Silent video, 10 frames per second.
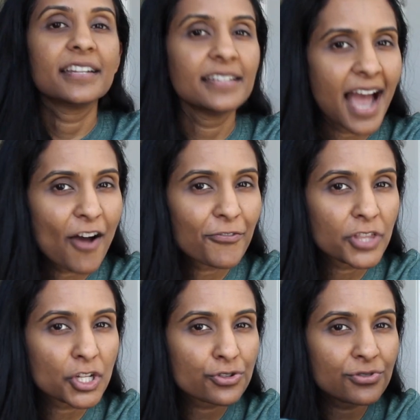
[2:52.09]
Now for
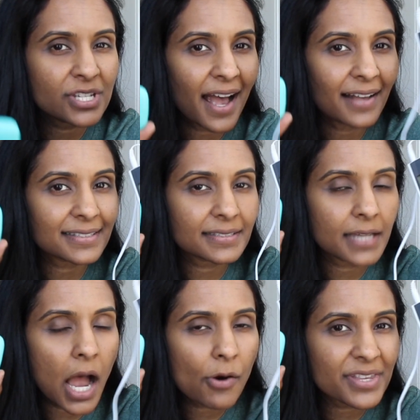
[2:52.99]
the true test.
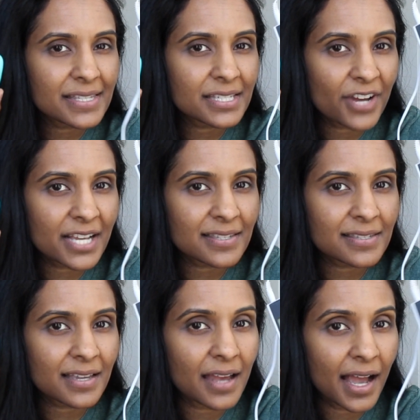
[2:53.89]
How are these devices
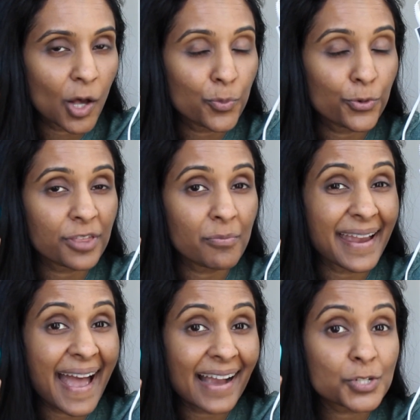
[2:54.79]
gonna help with my
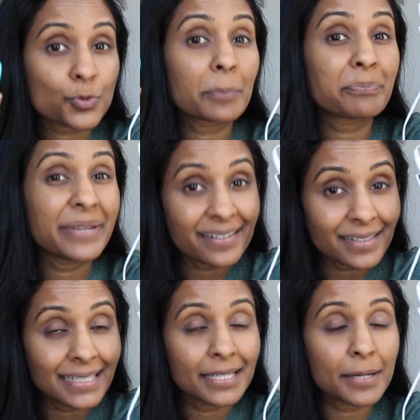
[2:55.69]
actual
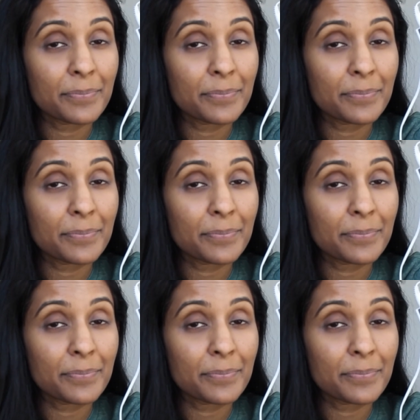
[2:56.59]
period